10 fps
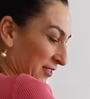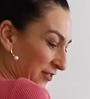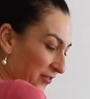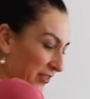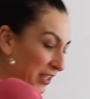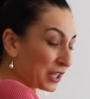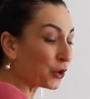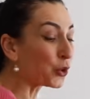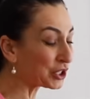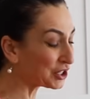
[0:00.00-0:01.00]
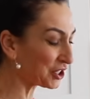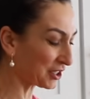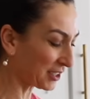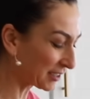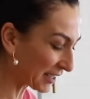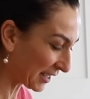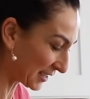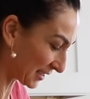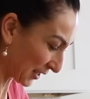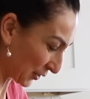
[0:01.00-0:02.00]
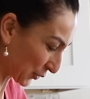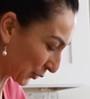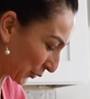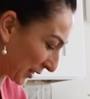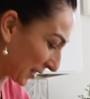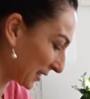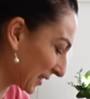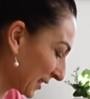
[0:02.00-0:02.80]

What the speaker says: Very original tasting cookies,